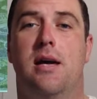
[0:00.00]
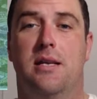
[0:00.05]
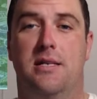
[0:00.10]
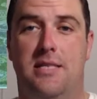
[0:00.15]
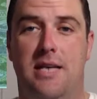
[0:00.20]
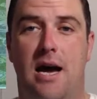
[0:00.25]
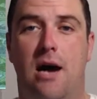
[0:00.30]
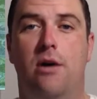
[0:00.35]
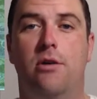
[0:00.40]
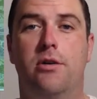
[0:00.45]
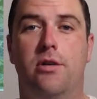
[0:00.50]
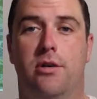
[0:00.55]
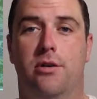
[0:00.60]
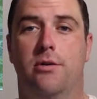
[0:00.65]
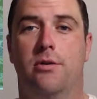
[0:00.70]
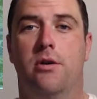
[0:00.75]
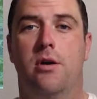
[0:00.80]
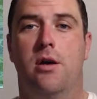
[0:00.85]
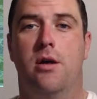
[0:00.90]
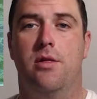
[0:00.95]
and tell
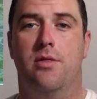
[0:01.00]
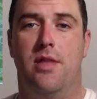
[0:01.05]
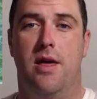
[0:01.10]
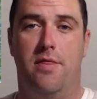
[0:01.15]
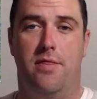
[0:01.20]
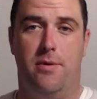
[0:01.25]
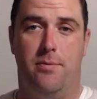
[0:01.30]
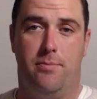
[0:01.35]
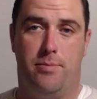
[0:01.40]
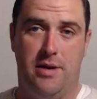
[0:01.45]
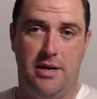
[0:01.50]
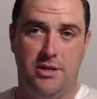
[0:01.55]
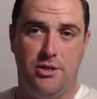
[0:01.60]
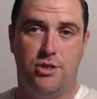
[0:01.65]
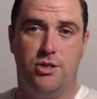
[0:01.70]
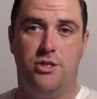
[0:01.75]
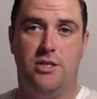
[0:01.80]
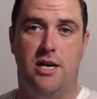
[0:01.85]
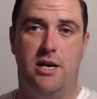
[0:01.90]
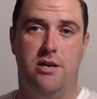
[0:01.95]
you that the
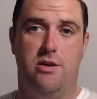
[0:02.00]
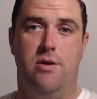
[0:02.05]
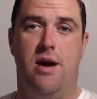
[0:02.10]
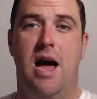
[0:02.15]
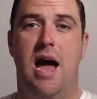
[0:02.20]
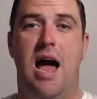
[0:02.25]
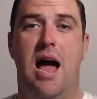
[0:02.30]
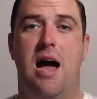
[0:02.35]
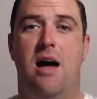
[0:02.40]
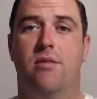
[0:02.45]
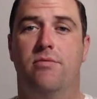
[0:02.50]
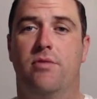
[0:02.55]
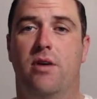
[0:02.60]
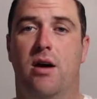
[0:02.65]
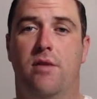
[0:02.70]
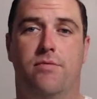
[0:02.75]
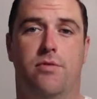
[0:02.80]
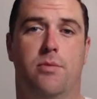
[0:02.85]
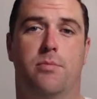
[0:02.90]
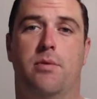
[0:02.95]
pictures that you have
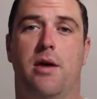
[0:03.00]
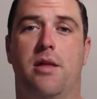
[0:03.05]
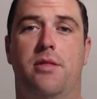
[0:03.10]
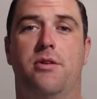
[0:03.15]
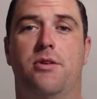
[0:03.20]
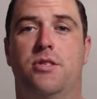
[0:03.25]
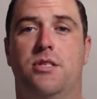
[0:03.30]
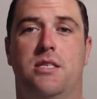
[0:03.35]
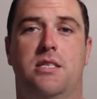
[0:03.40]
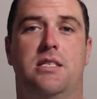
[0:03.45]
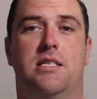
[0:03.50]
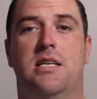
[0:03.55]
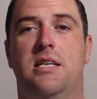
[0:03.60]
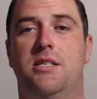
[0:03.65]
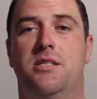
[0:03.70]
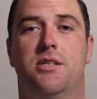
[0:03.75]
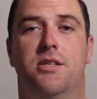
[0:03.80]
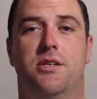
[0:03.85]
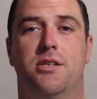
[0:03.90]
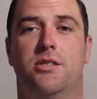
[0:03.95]
of your brothers and
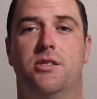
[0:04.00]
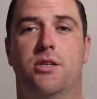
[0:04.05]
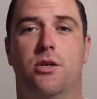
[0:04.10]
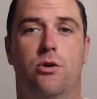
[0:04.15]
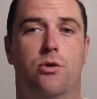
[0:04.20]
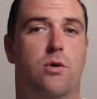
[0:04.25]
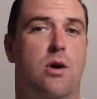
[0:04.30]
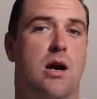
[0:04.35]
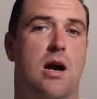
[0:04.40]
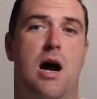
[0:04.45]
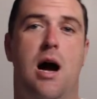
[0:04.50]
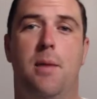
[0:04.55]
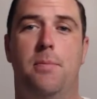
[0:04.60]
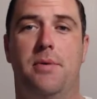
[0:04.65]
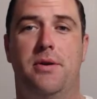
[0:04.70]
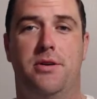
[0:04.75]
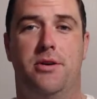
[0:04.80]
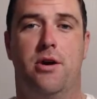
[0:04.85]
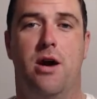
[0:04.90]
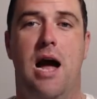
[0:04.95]
sisters who are
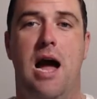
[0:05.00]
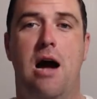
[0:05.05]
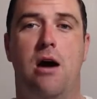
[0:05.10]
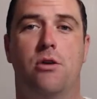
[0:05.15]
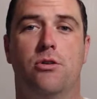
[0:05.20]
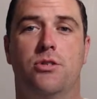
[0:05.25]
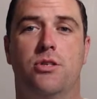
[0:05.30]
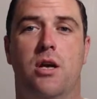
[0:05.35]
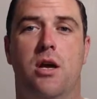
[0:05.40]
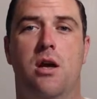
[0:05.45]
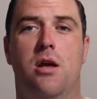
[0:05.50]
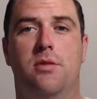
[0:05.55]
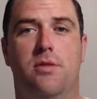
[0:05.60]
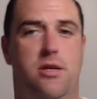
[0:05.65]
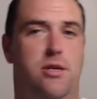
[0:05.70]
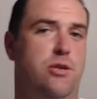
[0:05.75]
up in your house